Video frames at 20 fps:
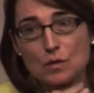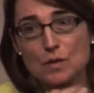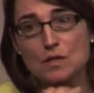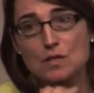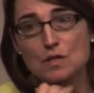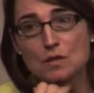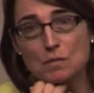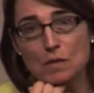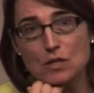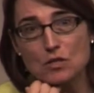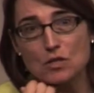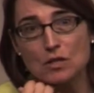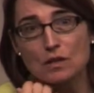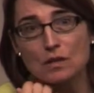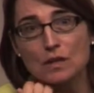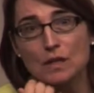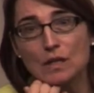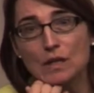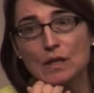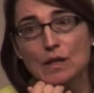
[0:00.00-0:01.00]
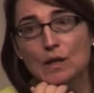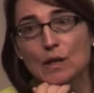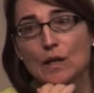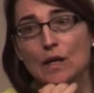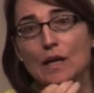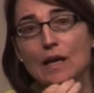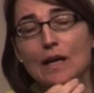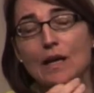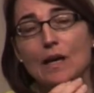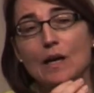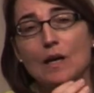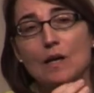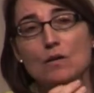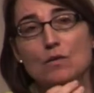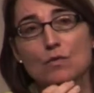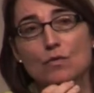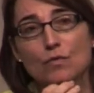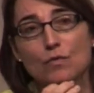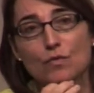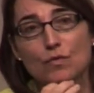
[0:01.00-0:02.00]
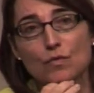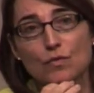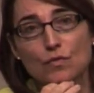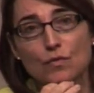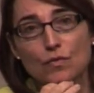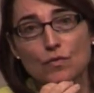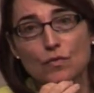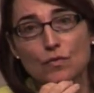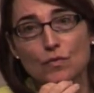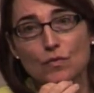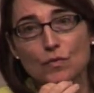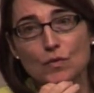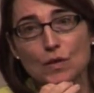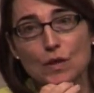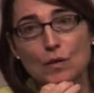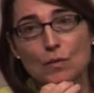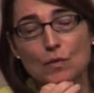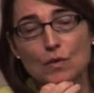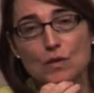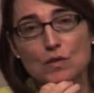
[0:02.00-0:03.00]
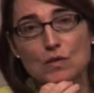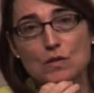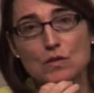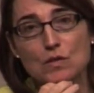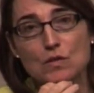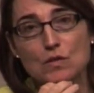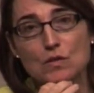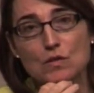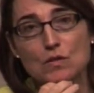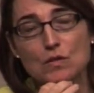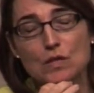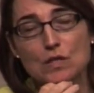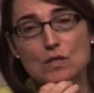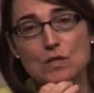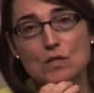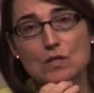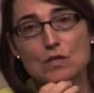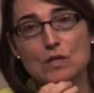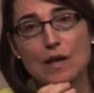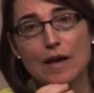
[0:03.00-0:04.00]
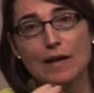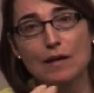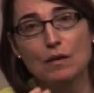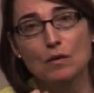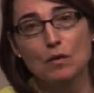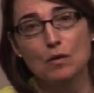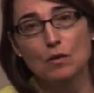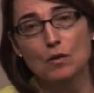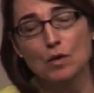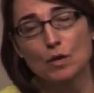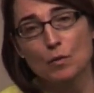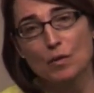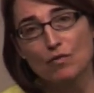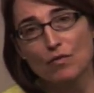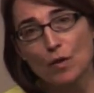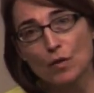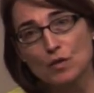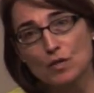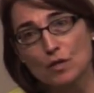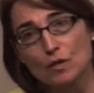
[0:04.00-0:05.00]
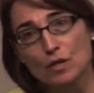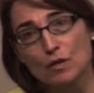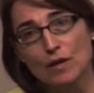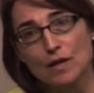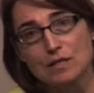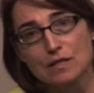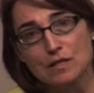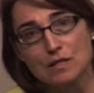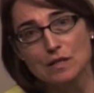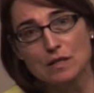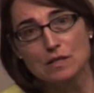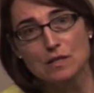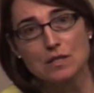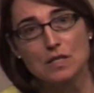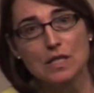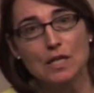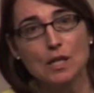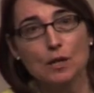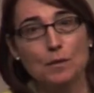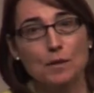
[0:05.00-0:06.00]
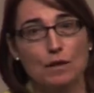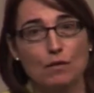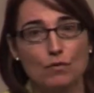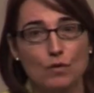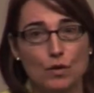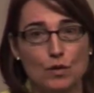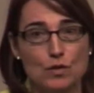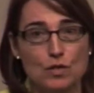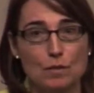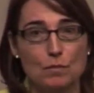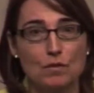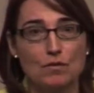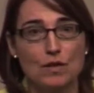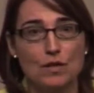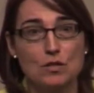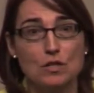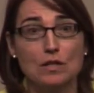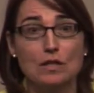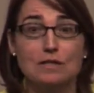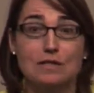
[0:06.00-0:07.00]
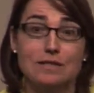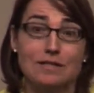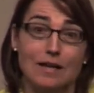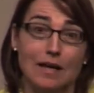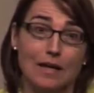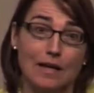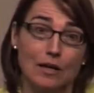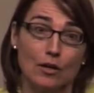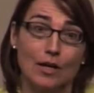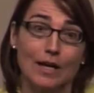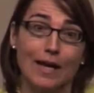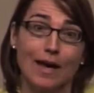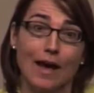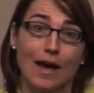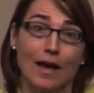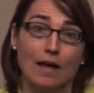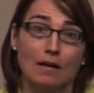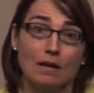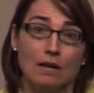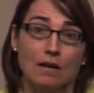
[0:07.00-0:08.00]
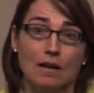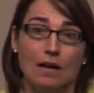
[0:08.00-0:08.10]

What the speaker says: easy to measure. And, you know, this is like, you know, we focus on the crisis because it's here, we don't focus on prevention because it's not here yet.